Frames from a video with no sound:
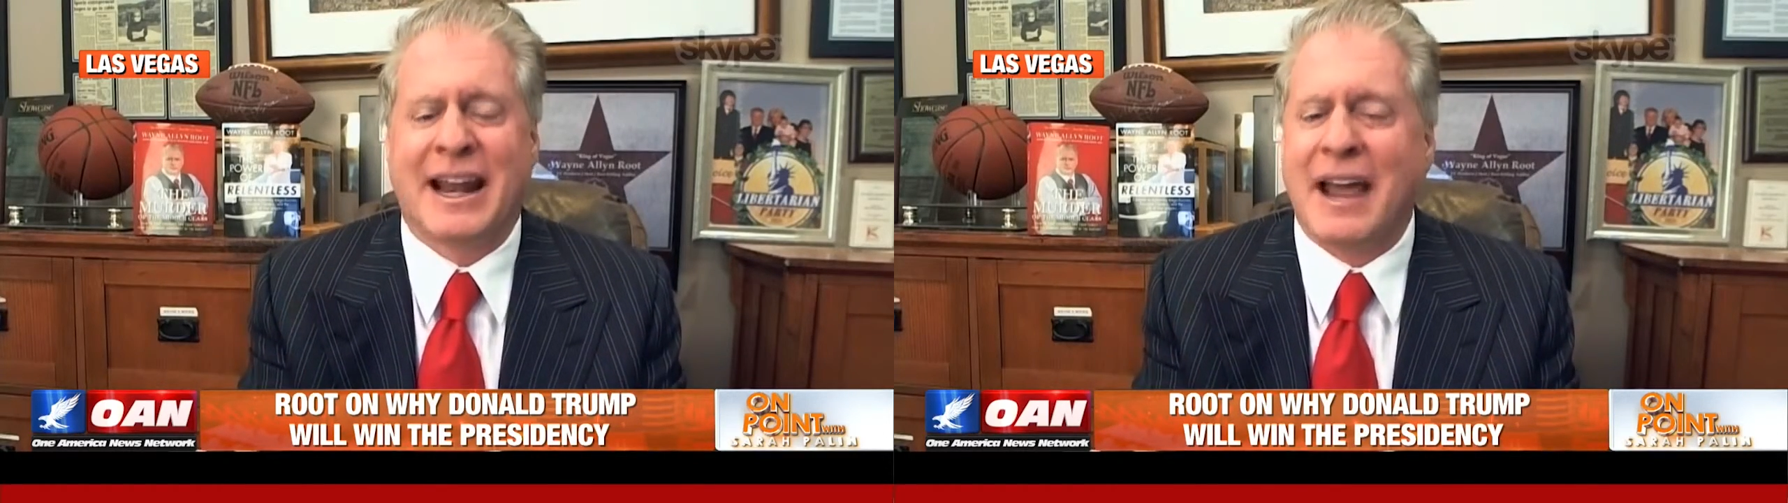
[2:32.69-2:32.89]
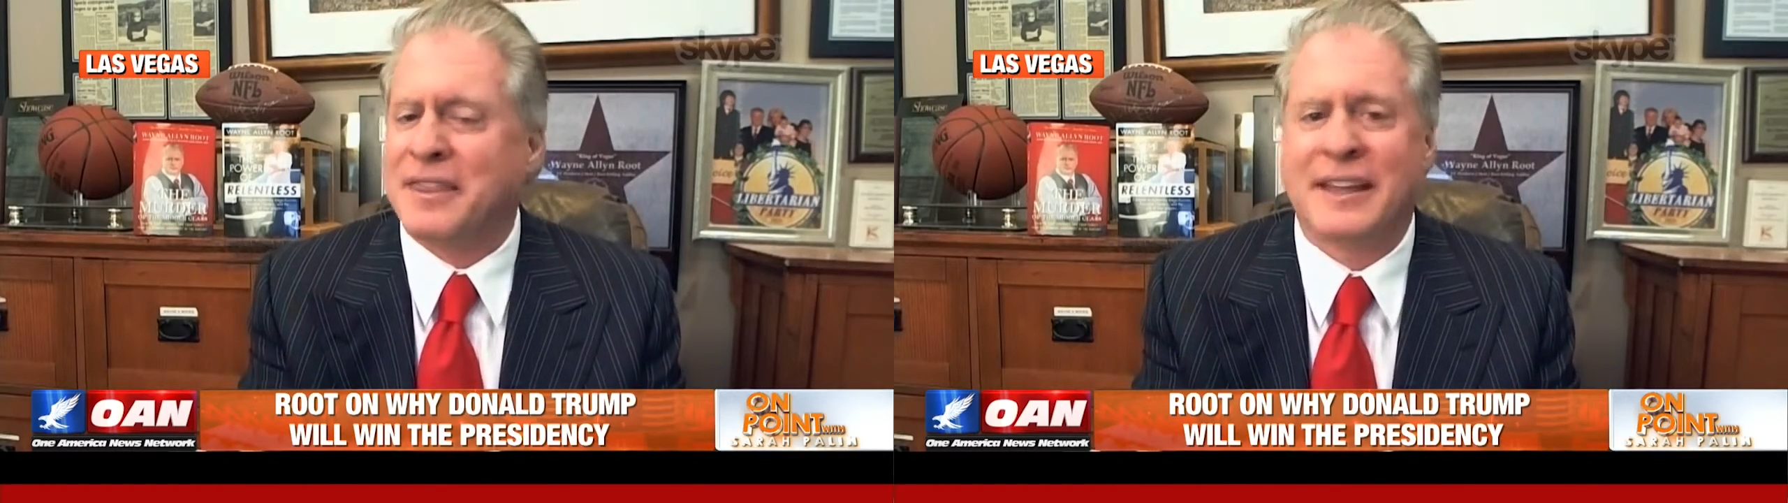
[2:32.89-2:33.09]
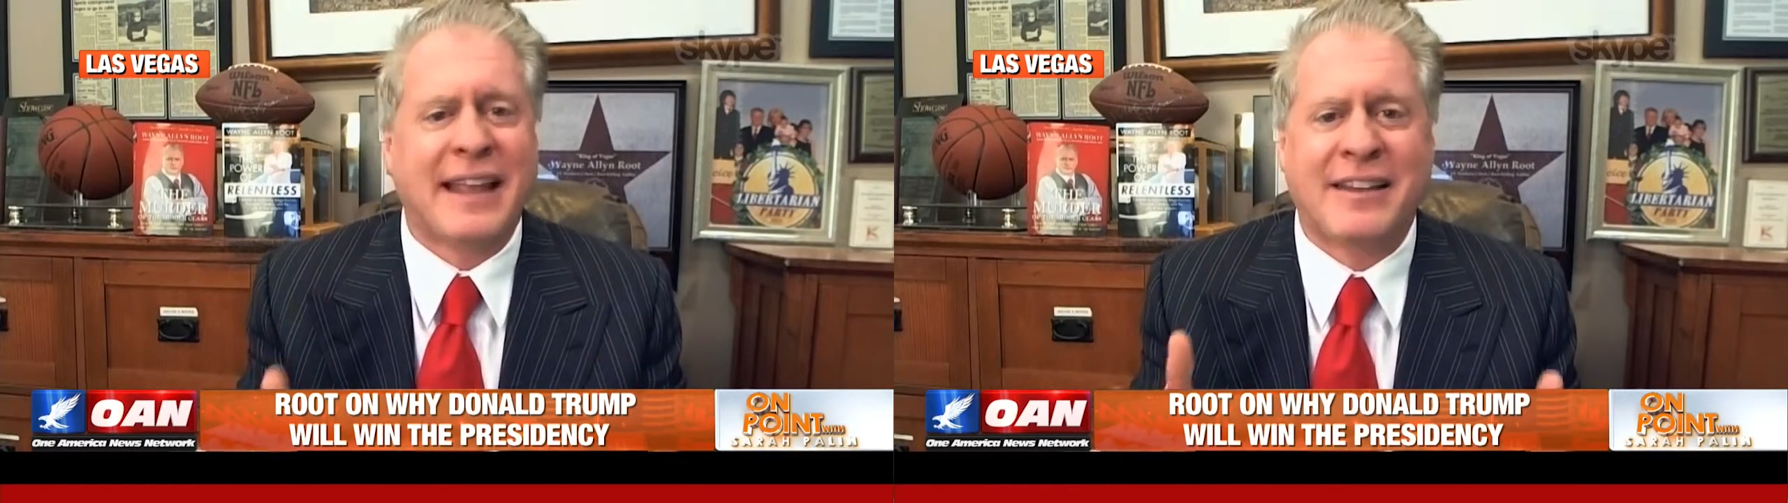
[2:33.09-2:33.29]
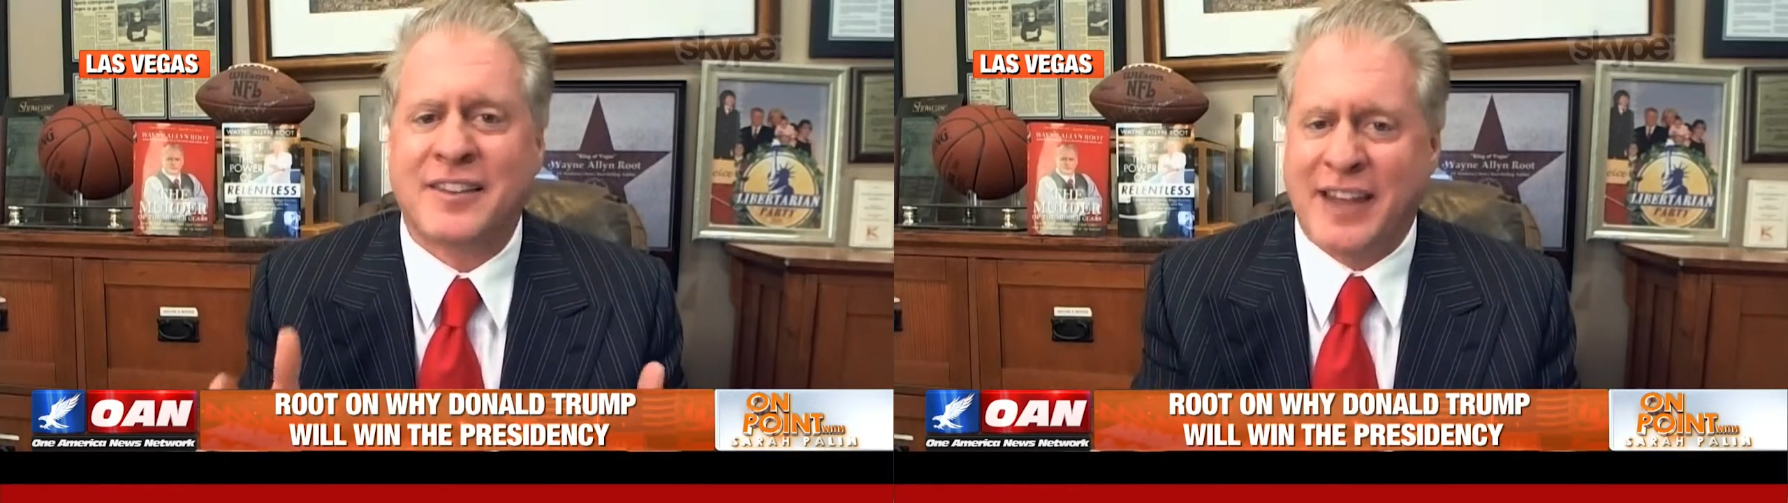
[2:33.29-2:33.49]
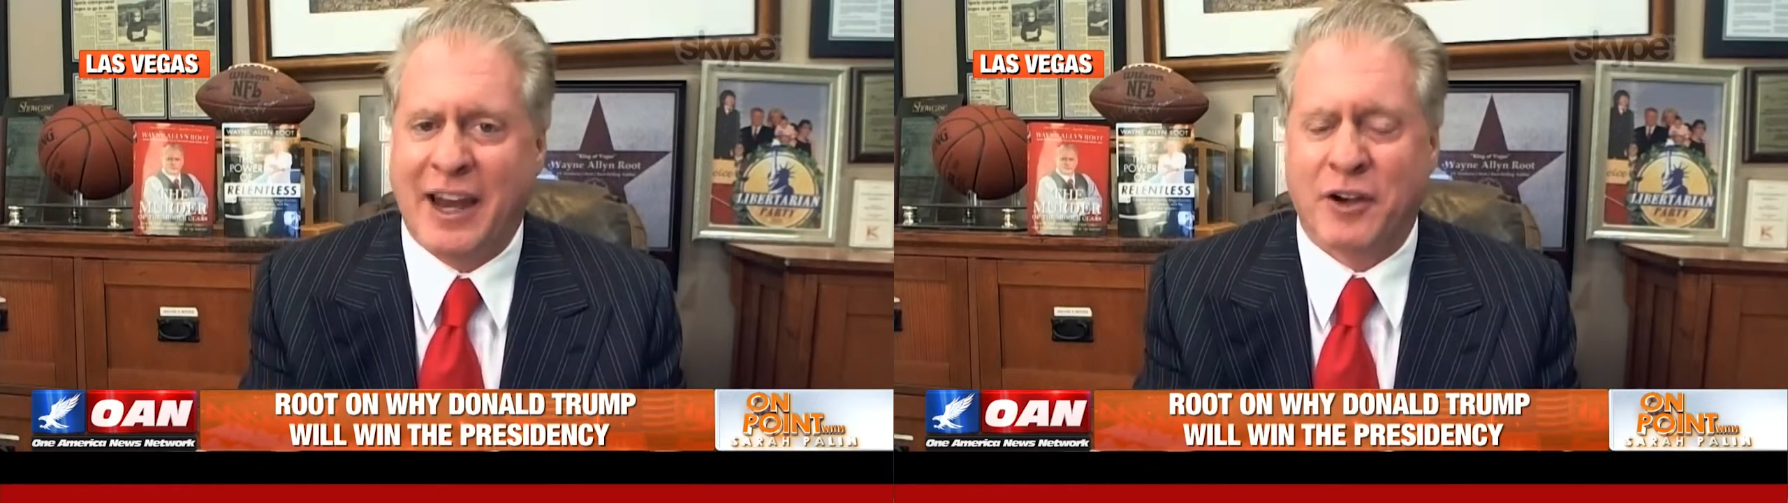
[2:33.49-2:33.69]
And I think that
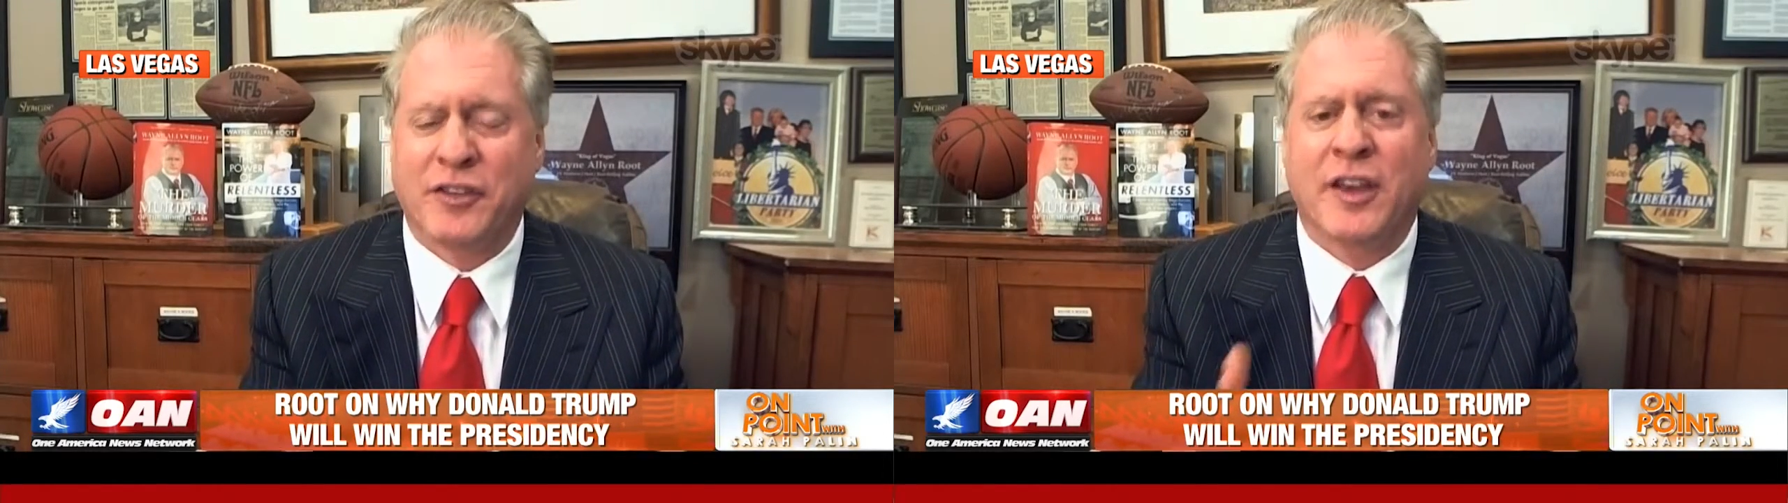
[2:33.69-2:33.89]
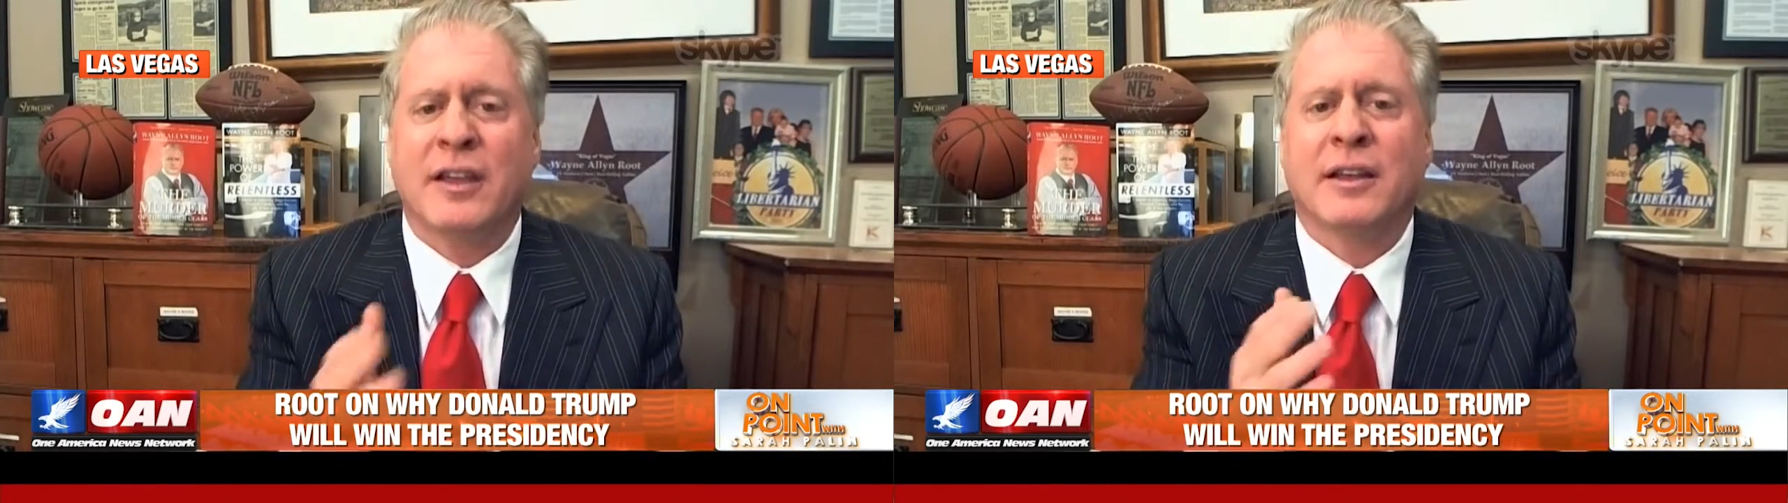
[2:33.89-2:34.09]
scares